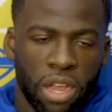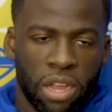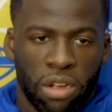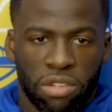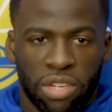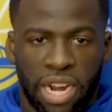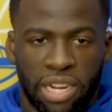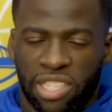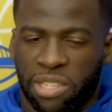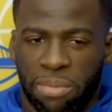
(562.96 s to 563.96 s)
you know, you got
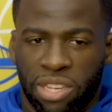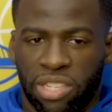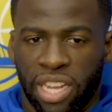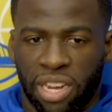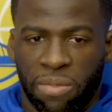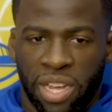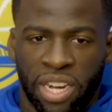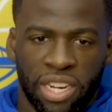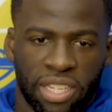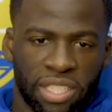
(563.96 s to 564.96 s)
it's about sticking with
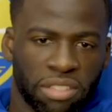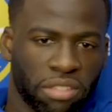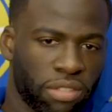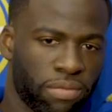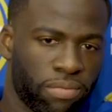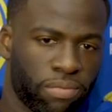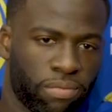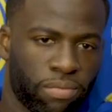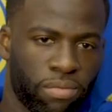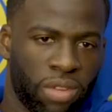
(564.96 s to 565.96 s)
it and
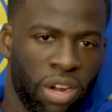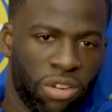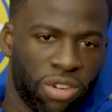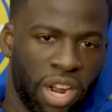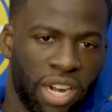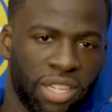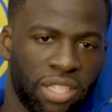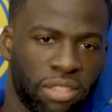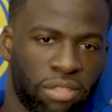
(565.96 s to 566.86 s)
you know trying to